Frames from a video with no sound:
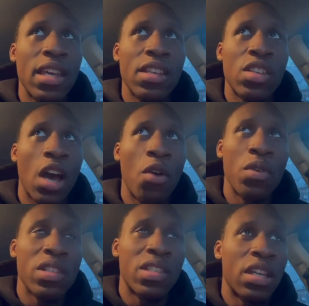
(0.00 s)
So I
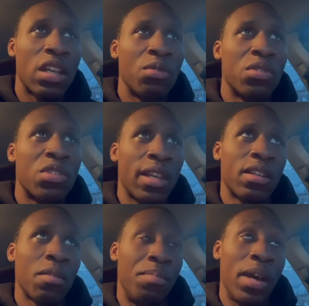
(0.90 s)
want to say it was like
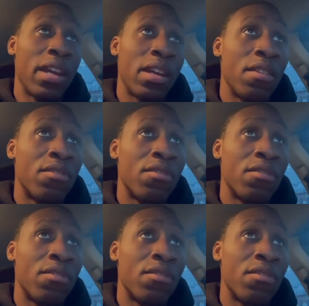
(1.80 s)
competitive